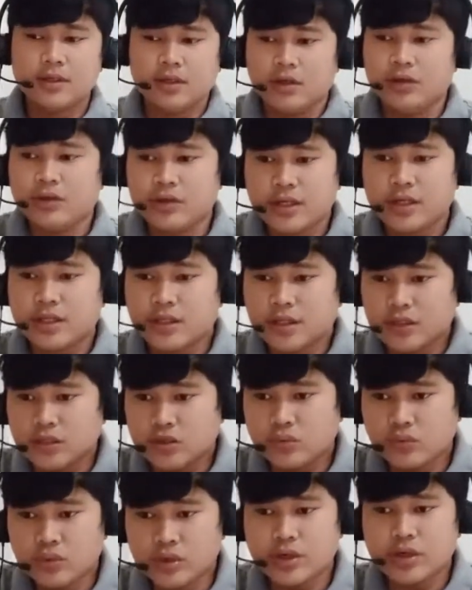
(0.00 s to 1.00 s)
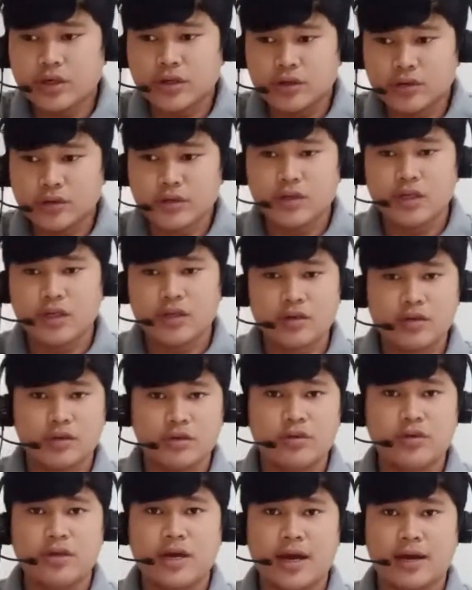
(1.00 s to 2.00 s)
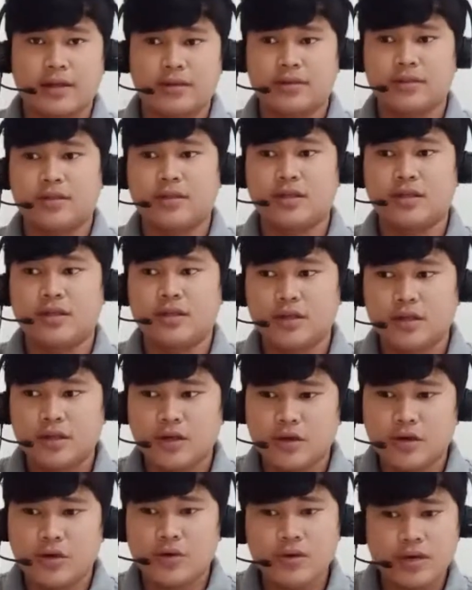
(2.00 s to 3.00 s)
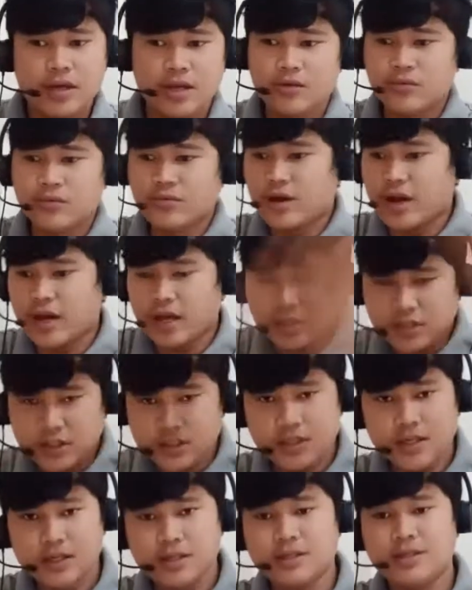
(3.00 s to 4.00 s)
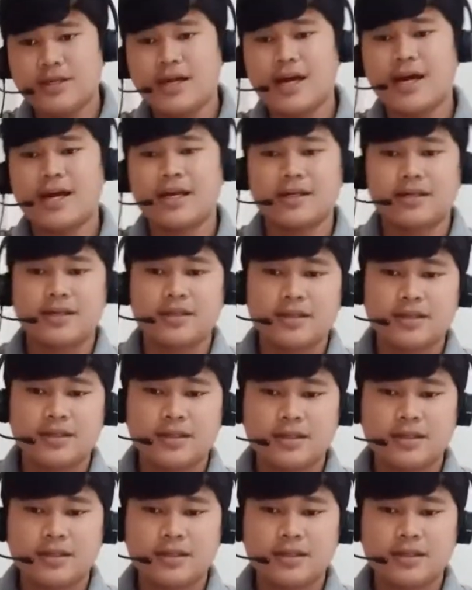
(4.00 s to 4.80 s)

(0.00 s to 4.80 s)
Look at his work. Who can do that? Who can raise the dead?